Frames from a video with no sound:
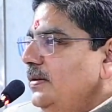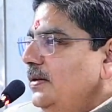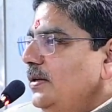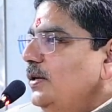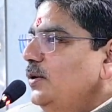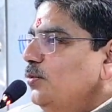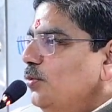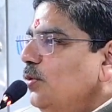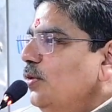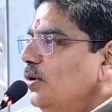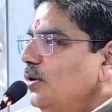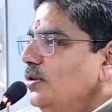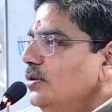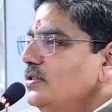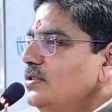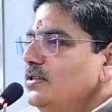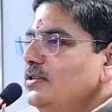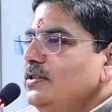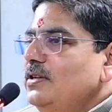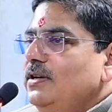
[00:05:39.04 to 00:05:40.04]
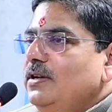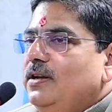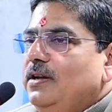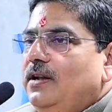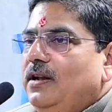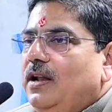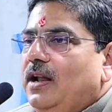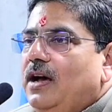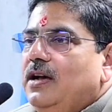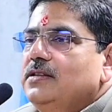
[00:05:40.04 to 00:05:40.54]
It was
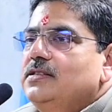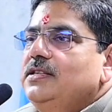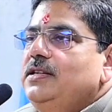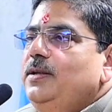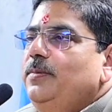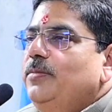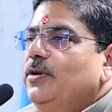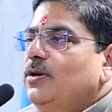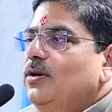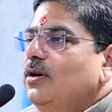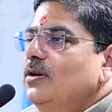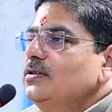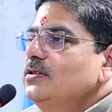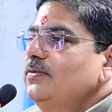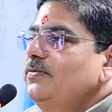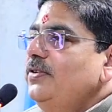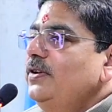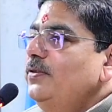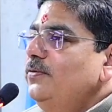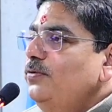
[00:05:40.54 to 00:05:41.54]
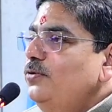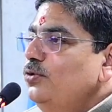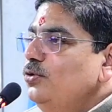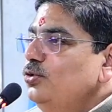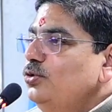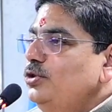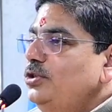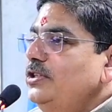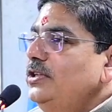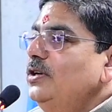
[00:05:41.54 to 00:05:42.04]
largely because of
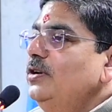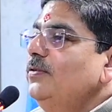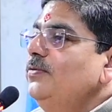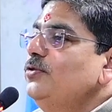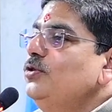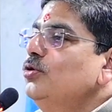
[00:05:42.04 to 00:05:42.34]
infusion of